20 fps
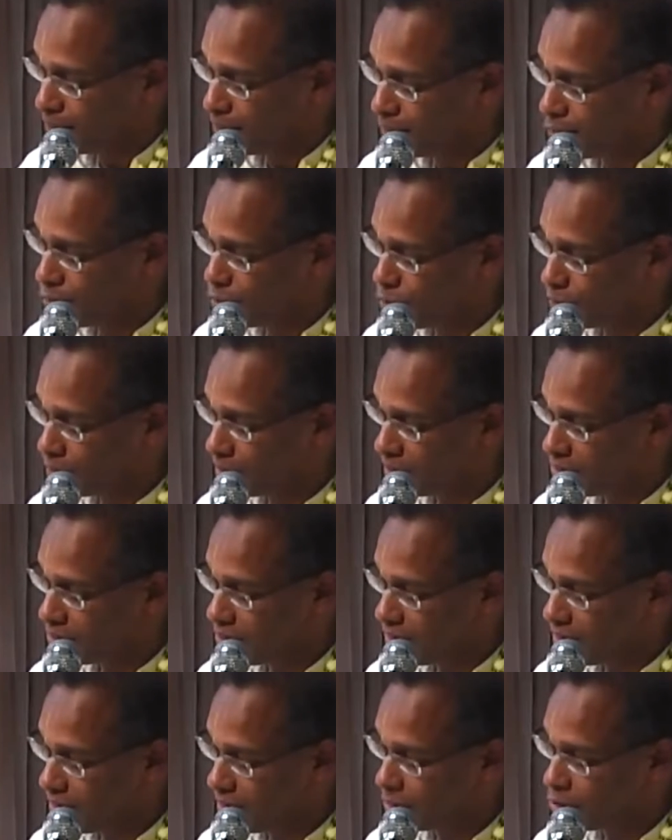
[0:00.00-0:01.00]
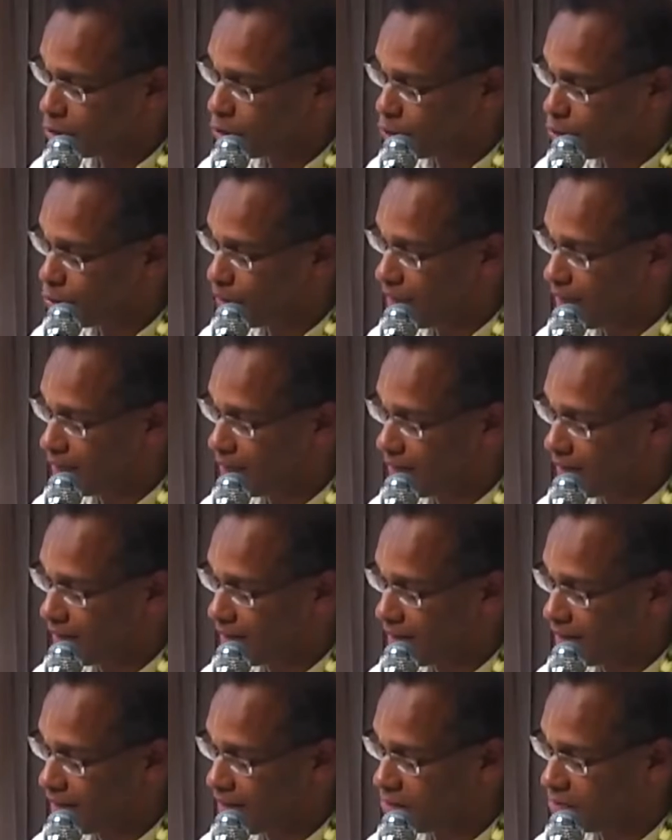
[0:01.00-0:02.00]
Sukracharya should have
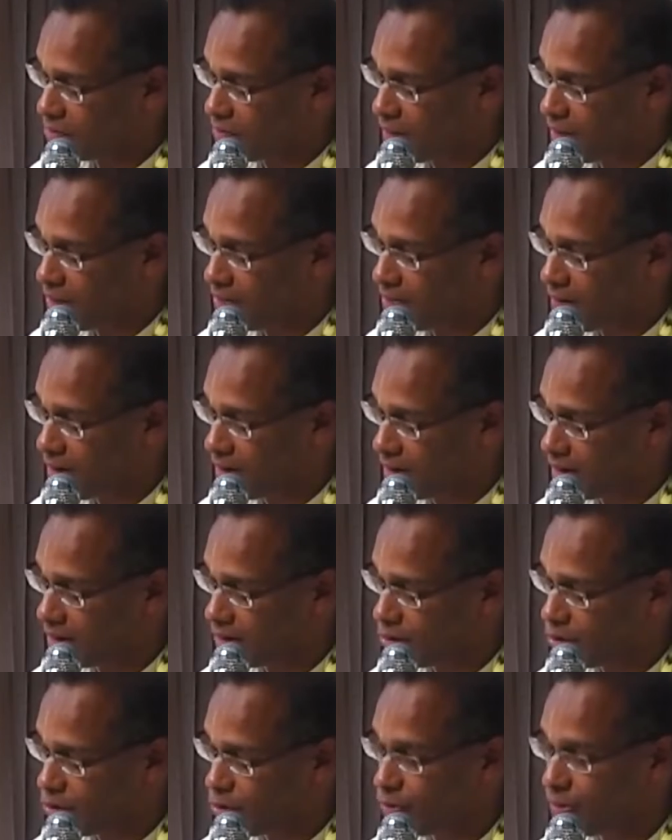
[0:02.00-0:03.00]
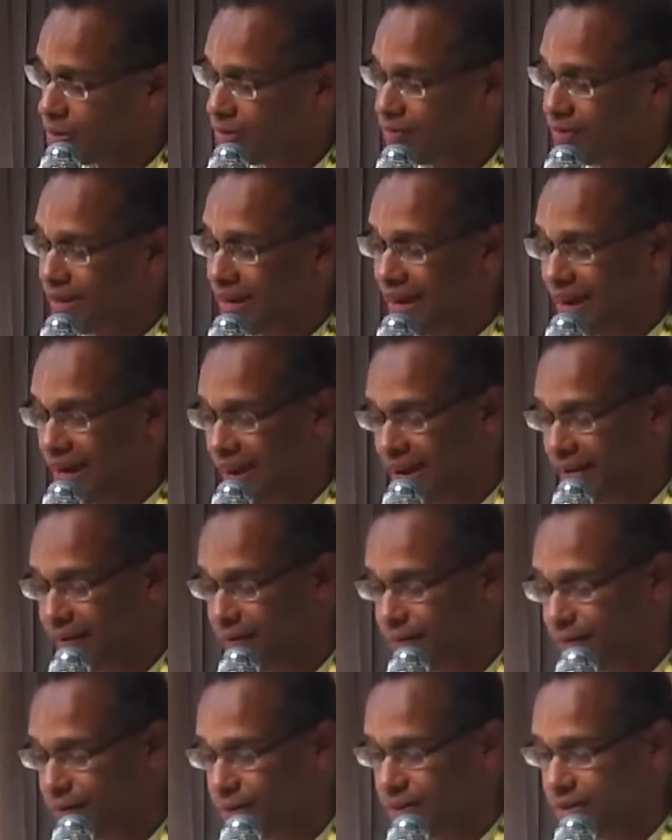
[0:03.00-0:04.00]
encouraged Bali Maharaj to give
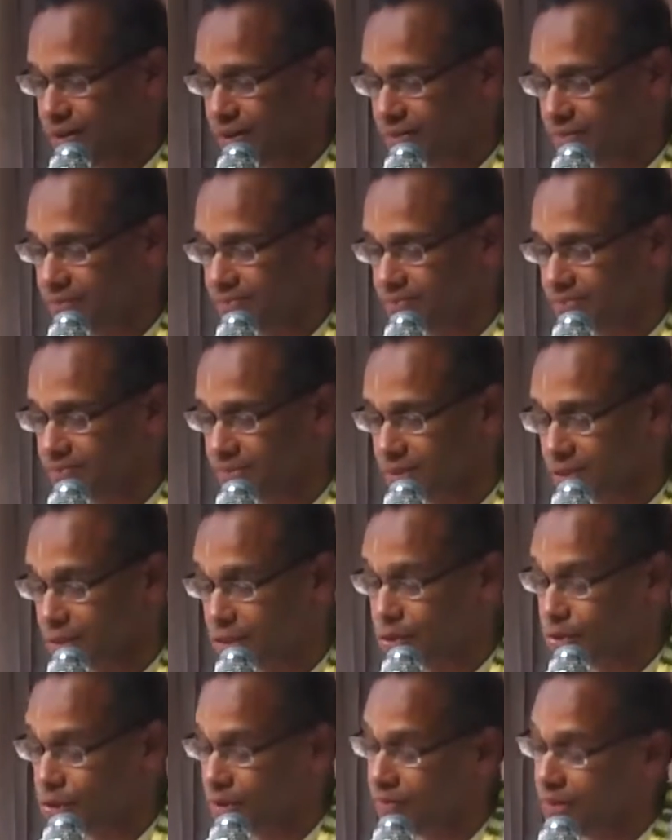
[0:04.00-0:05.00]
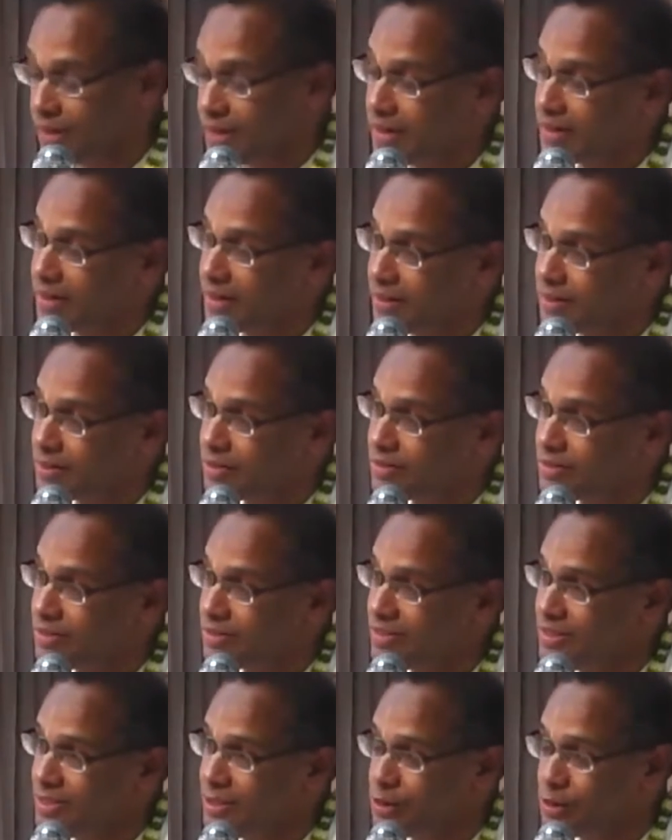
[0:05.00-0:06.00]
everything. He should have encouraged.
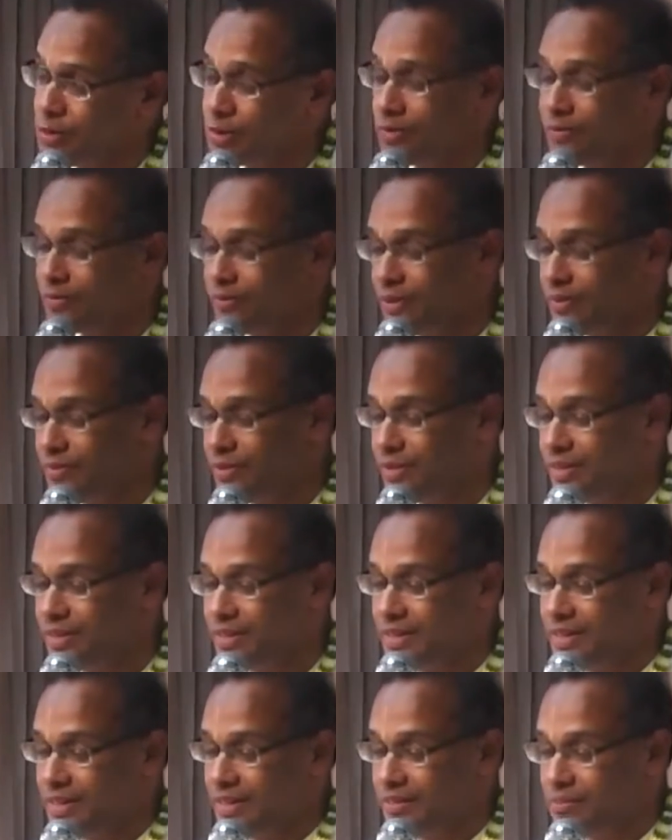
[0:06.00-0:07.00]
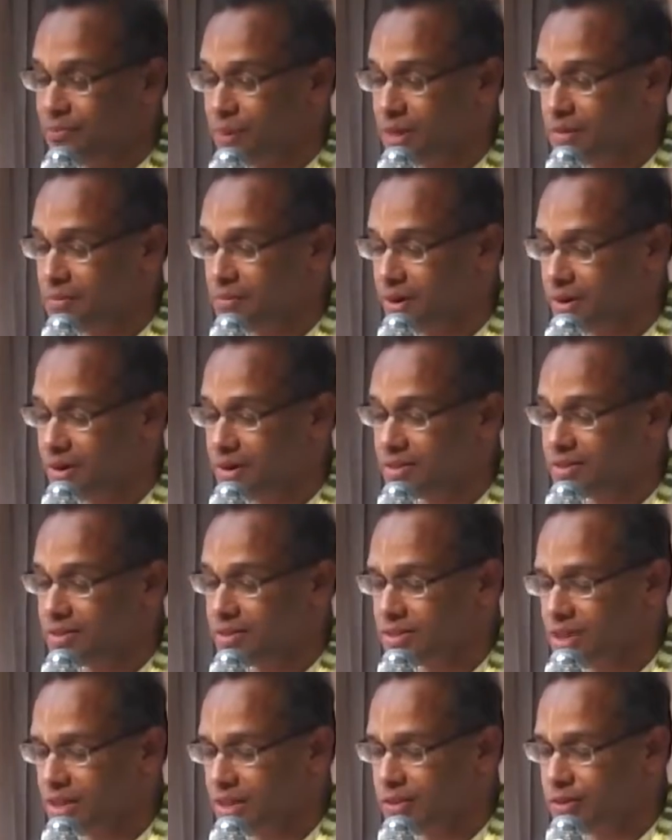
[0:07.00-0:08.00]
He should have given Bali Maharaj the
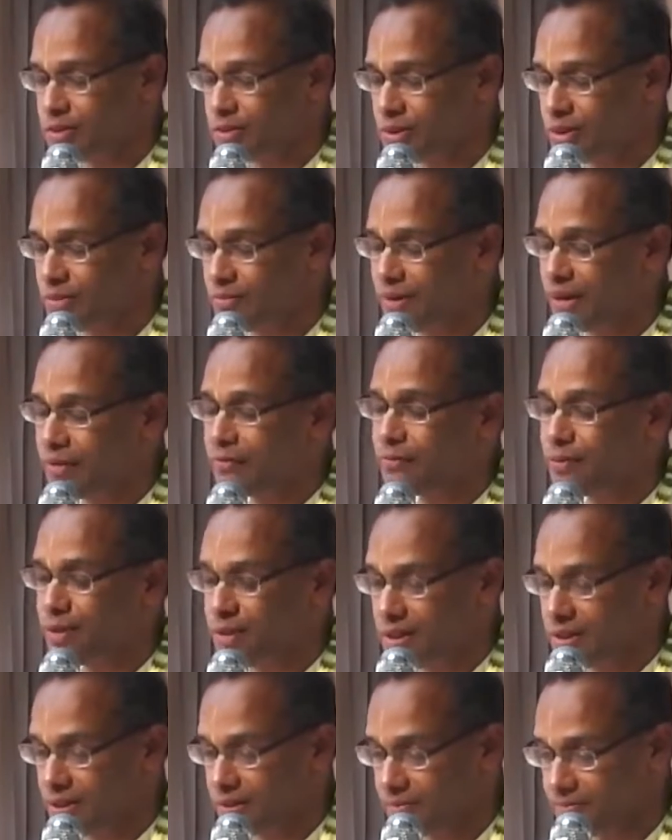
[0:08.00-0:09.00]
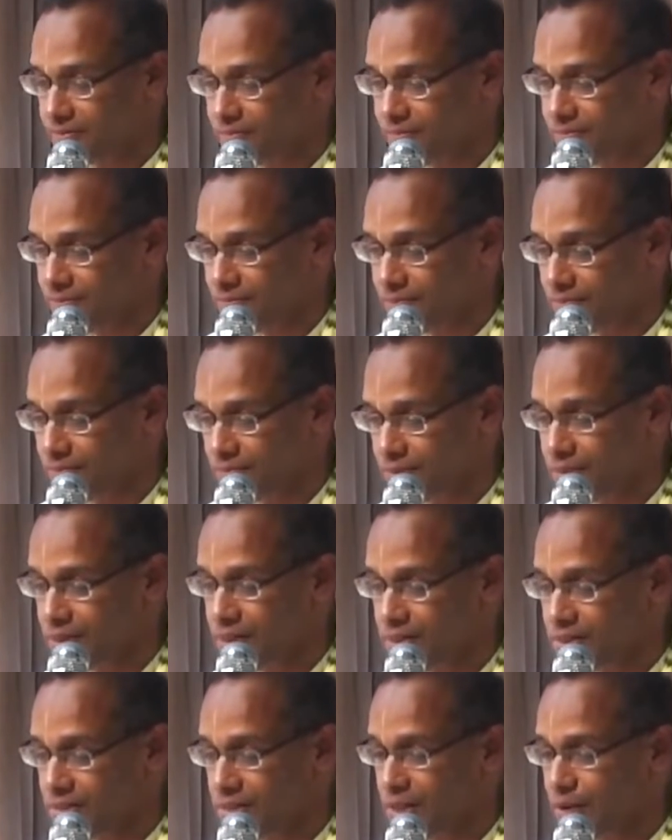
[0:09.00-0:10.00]
chance to give everything. But
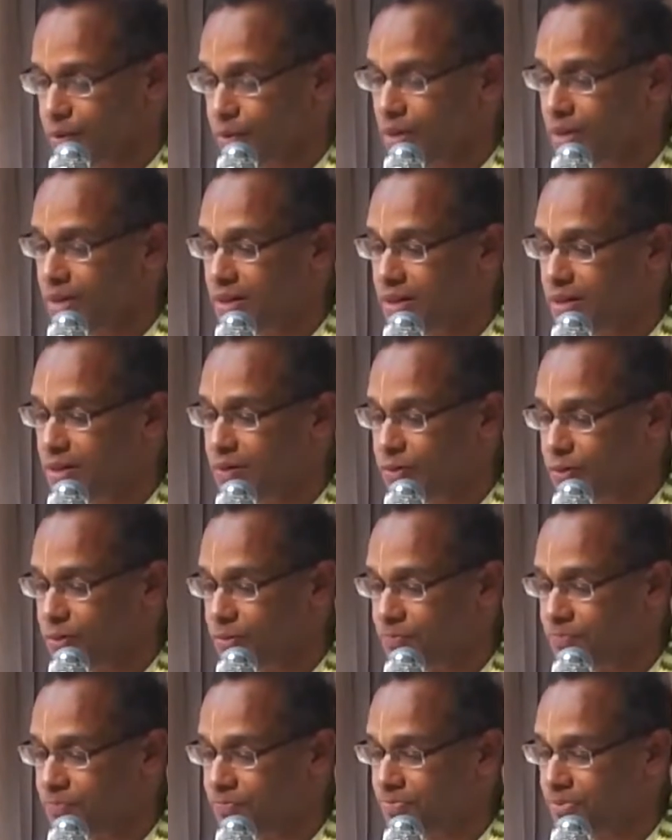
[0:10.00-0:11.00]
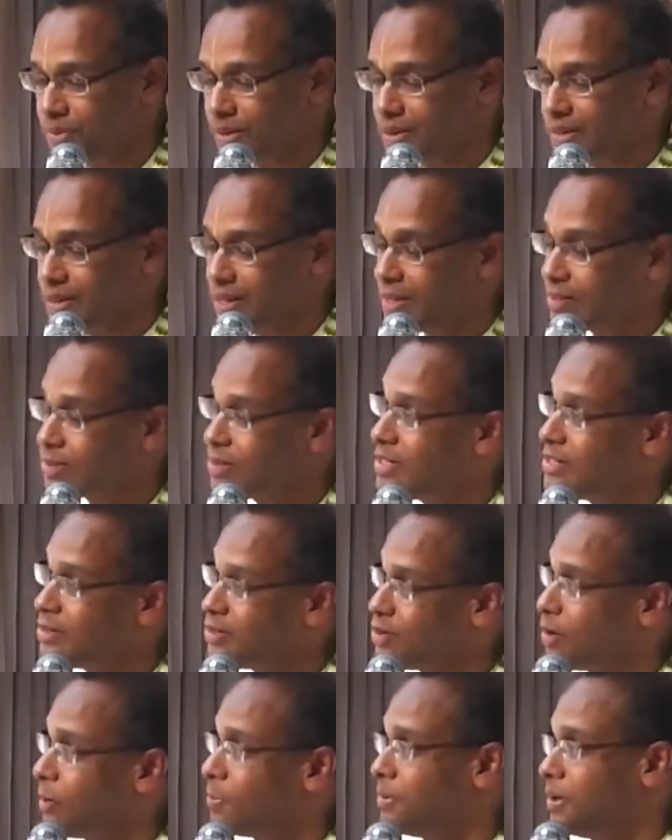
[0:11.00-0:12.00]
instead, what did he do? He actually
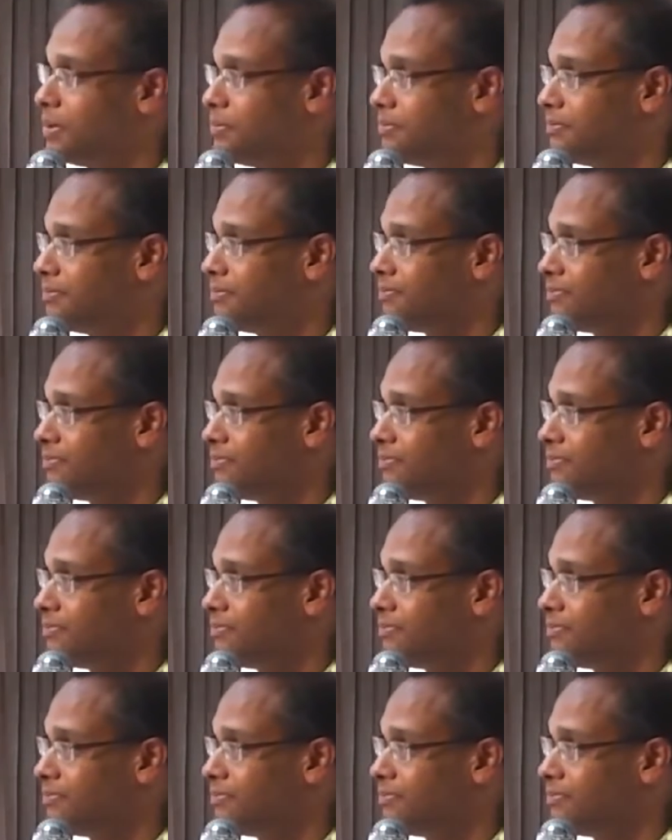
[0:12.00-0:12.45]
stopped him.